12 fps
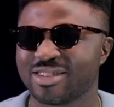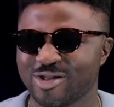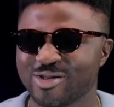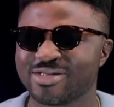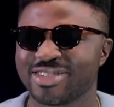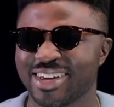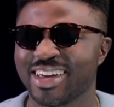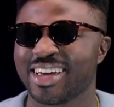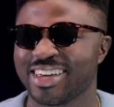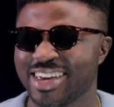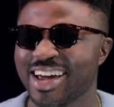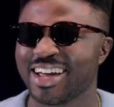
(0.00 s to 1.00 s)
And so,
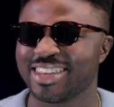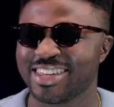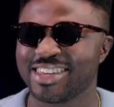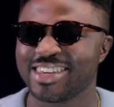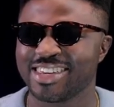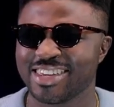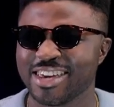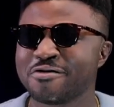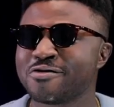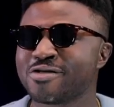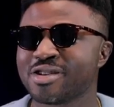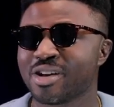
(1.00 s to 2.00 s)
yeah, I think
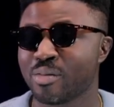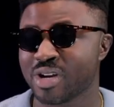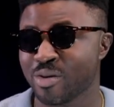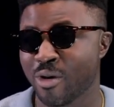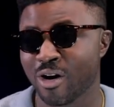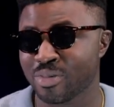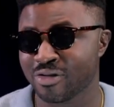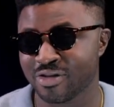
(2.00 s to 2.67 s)
even the Barbie